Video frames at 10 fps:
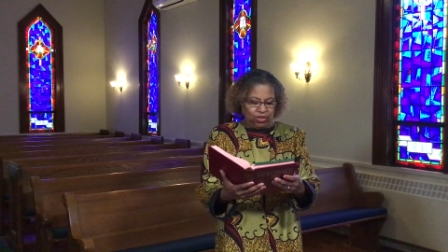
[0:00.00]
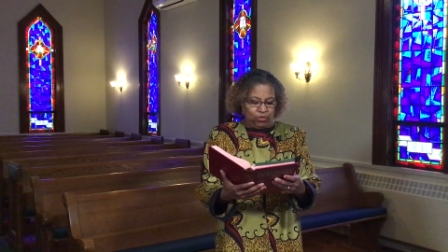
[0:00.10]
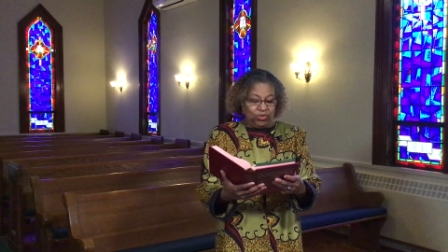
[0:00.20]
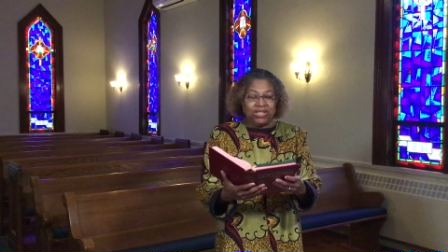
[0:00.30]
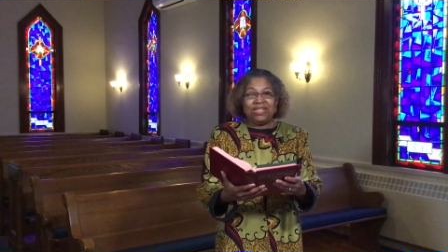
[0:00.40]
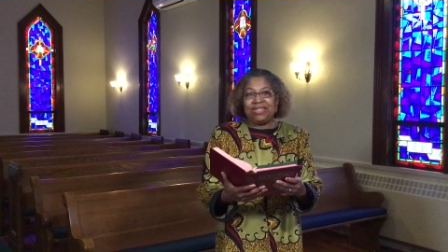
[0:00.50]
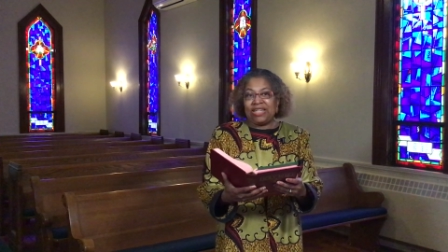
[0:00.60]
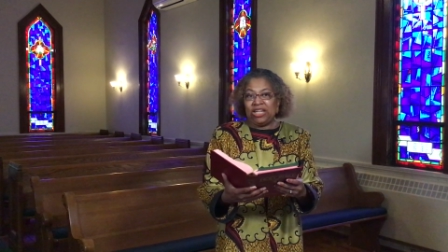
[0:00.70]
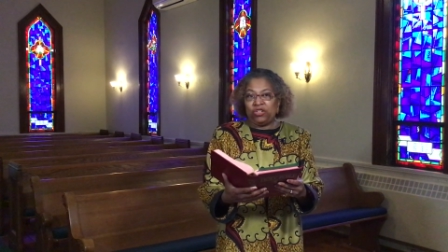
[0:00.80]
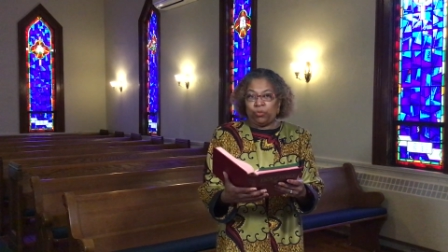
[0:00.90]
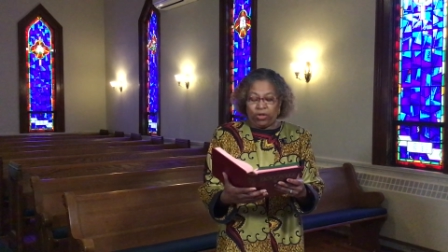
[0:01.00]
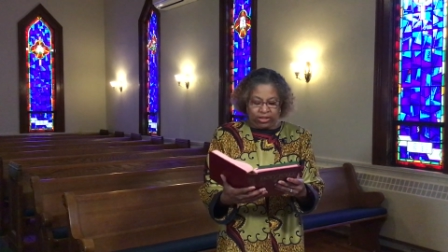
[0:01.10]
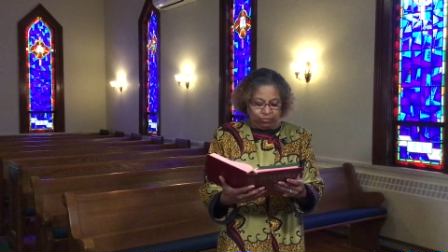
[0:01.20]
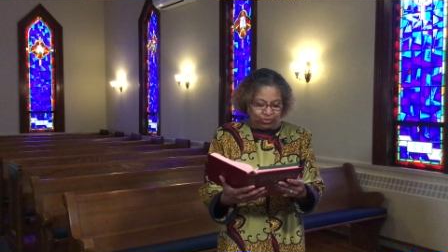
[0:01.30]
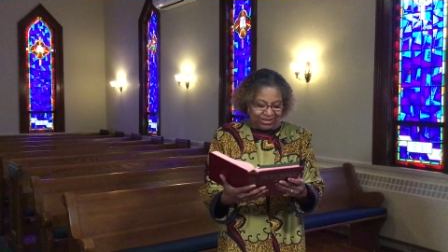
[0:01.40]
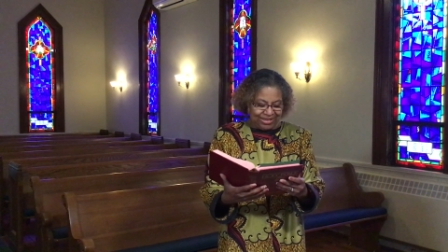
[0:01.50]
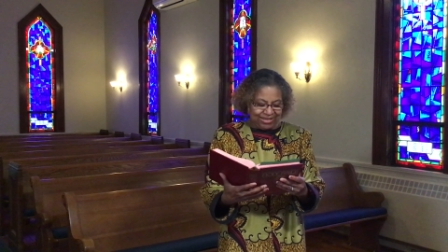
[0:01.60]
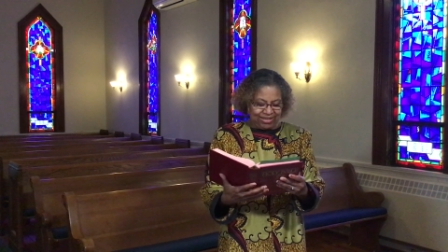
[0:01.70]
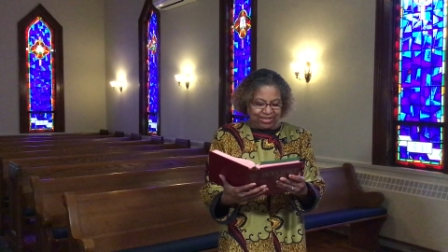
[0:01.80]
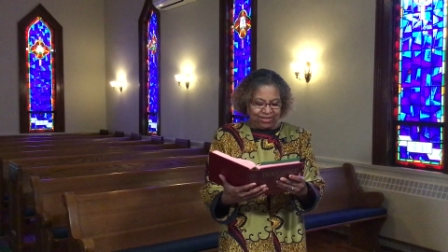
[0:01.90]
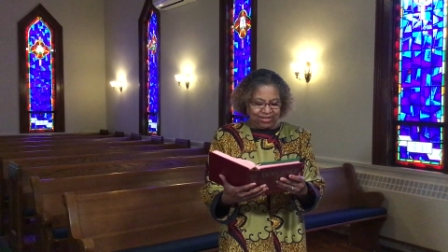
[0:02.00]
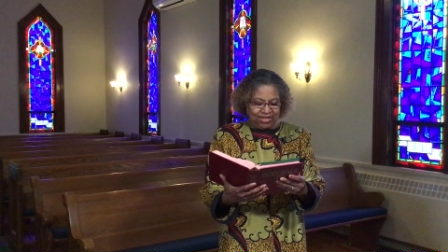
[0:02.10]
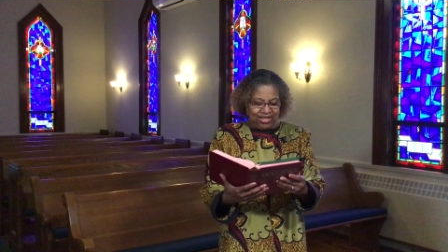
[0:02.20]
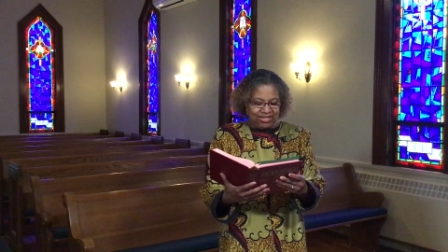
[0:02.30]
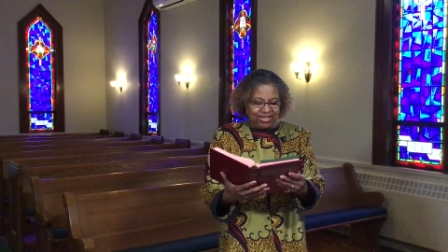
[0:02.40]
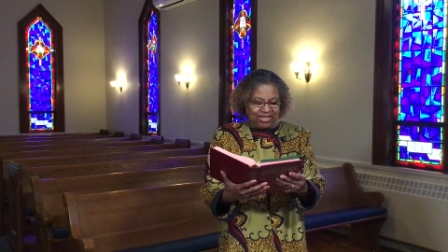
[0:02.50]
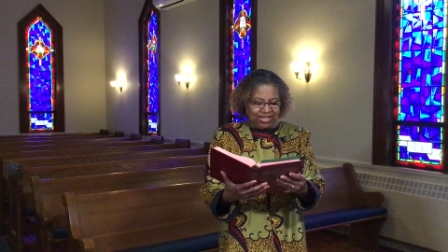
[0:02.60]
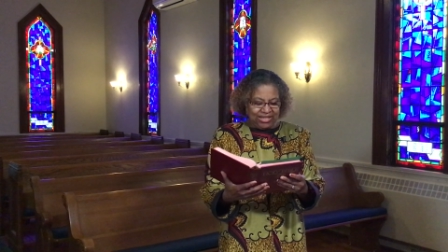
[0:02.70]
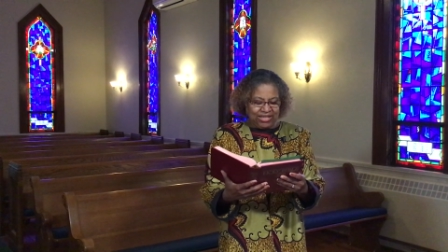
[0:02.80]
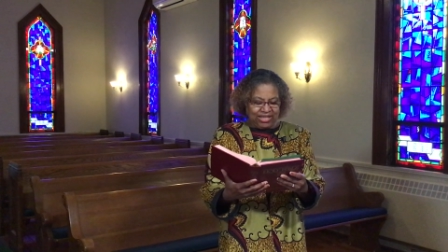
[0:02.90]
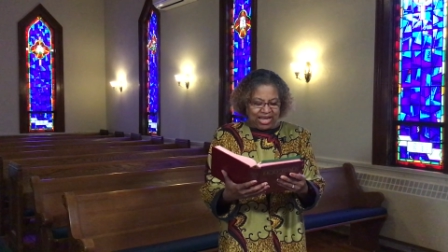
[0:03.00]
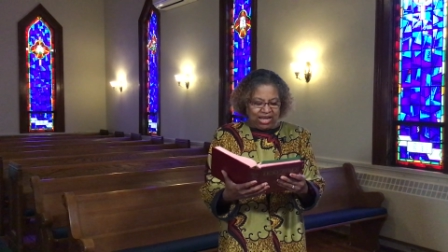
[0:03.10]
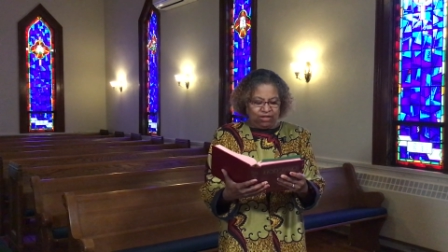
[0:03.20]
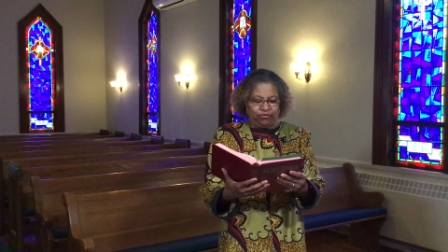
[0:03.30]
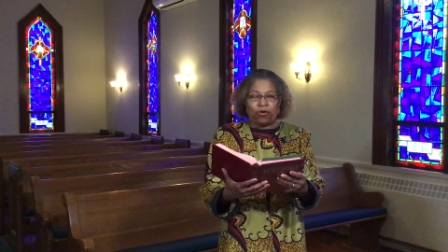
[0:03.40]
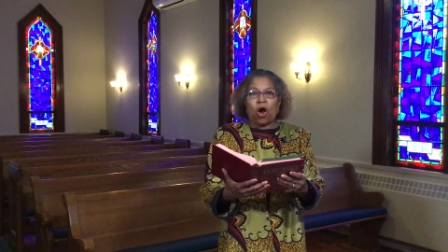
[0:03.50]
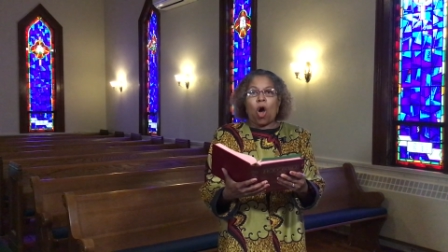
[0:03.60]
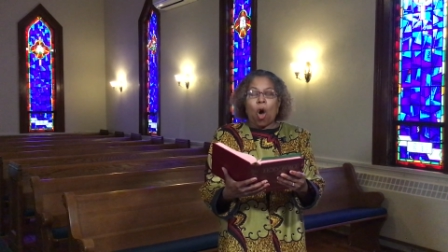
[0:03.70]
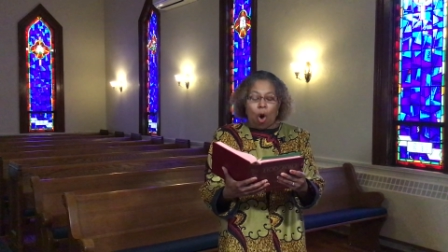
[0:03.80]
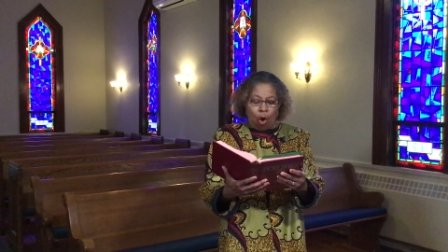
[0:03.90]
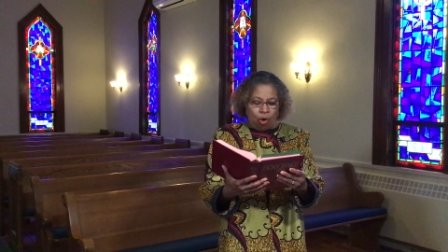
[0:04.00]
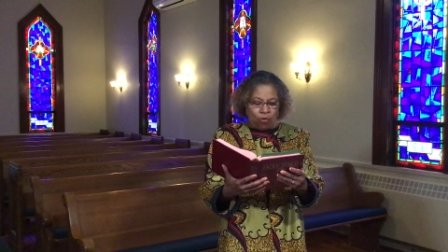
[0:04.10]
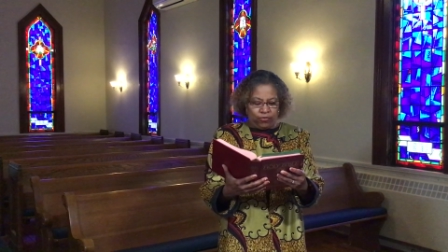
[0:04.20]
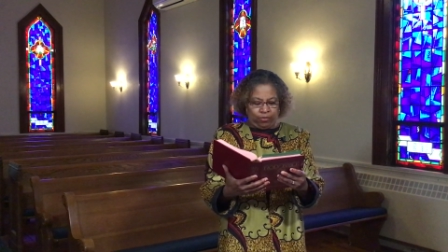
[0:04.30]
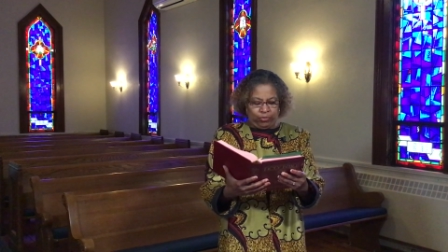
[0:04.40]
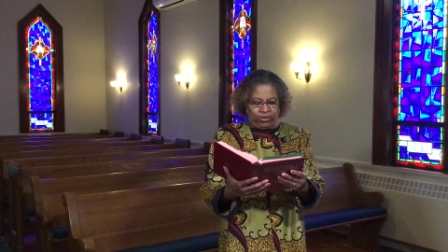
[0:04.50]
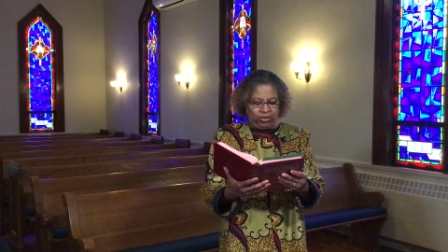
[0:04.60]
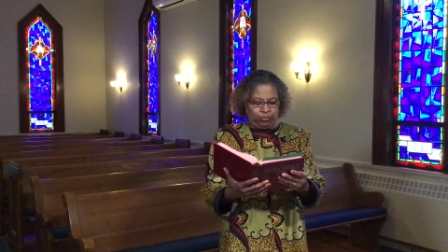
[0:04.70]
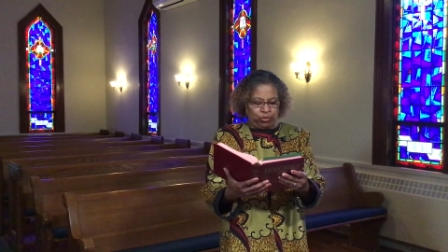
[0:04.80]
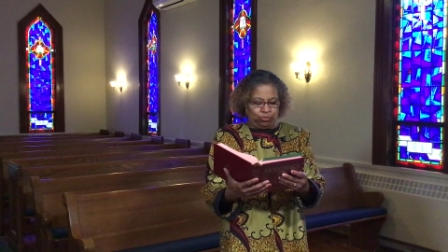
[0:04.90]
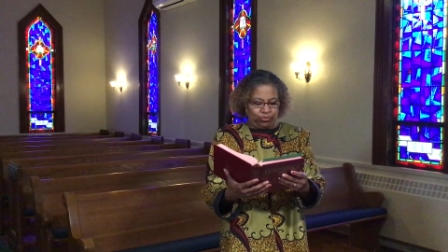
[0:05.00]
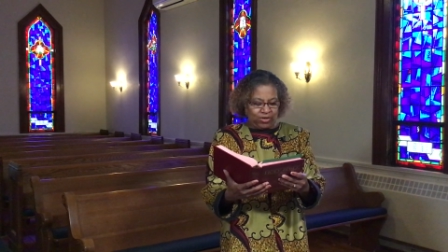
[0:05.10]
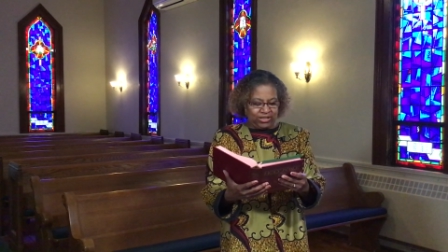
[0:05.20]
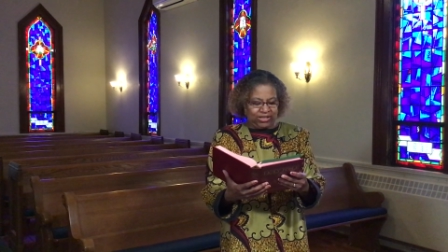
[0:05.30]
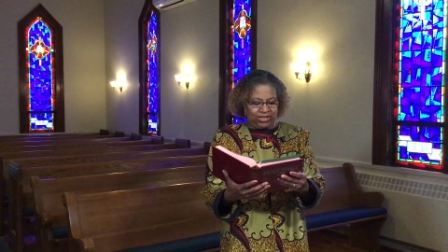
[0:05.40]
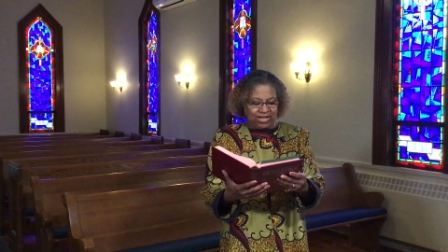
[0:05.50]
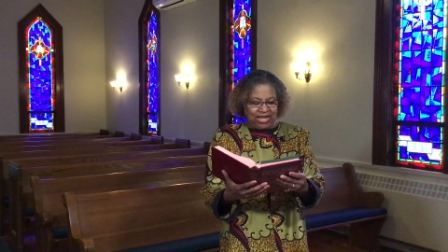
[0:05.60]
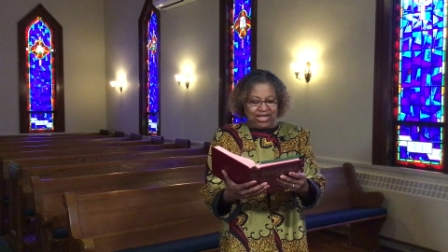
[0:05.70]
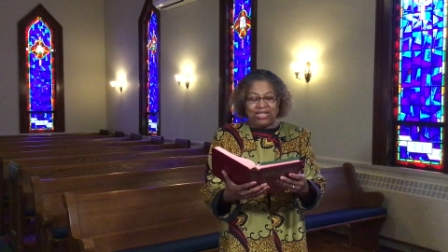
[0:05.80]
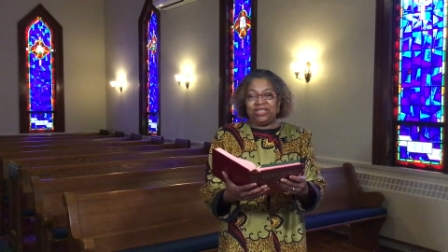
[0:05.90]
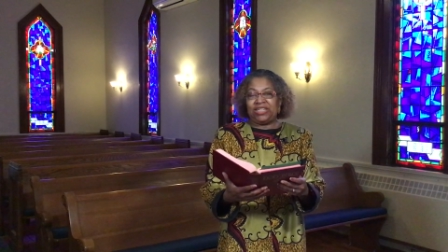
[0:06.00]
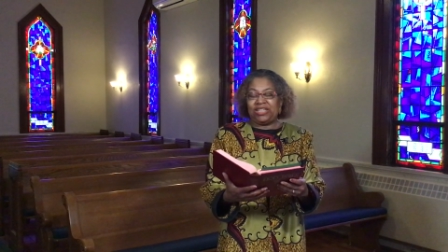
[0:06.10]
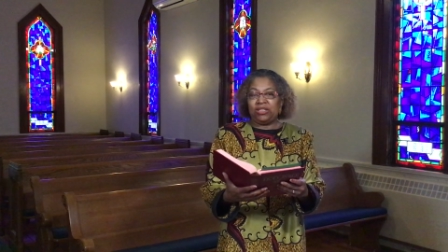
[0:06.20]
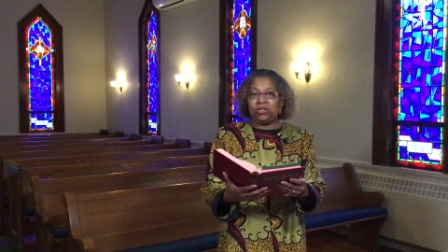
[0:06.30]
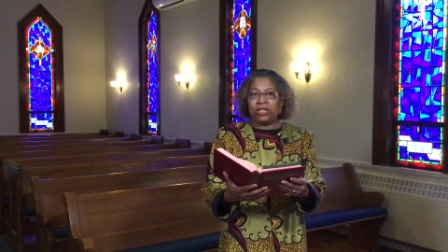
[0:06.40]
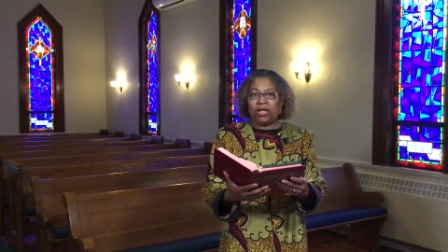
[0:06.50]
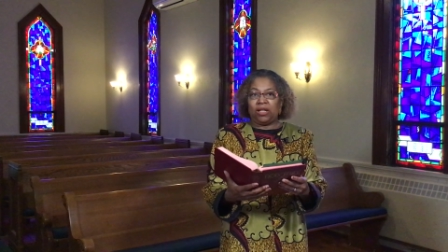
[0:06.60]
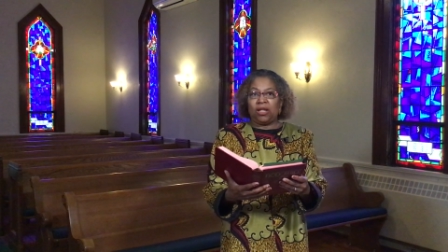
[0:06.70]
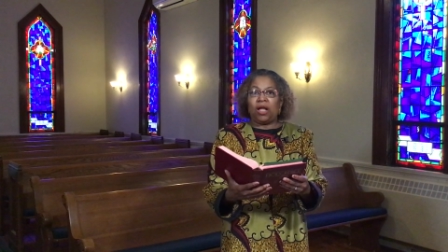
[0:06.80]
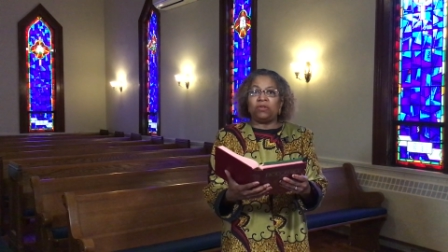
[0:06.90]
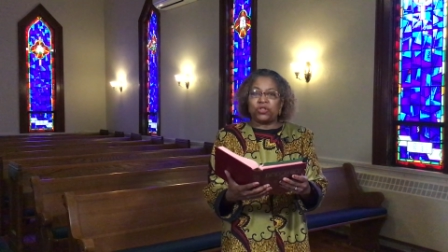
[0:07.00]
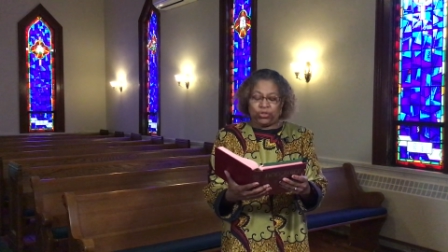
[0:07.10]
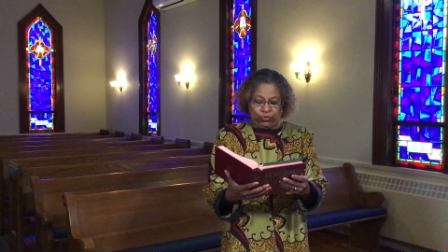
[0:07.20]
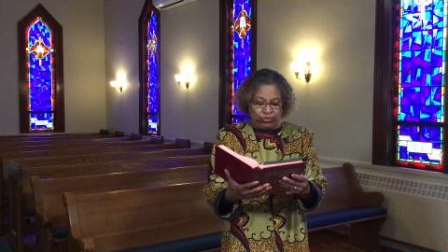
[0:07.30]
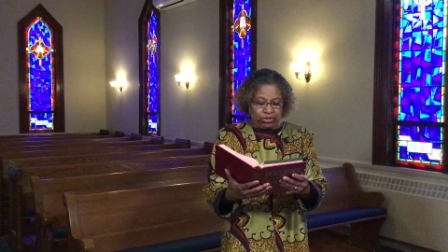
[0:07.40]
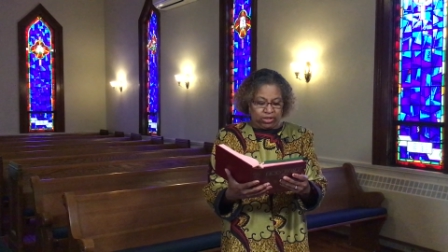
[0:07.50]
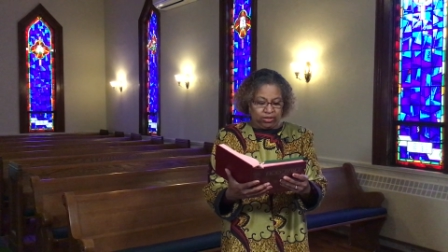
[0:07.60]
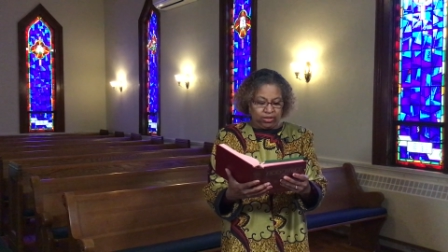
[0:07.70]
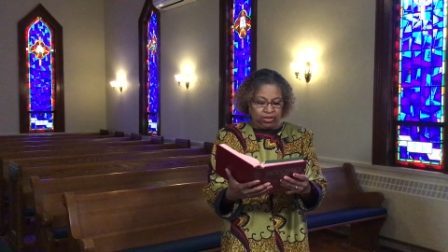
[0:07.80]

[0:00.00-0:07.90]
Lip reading: When these days were completed, the king gave for all the people present in the citadel of Susa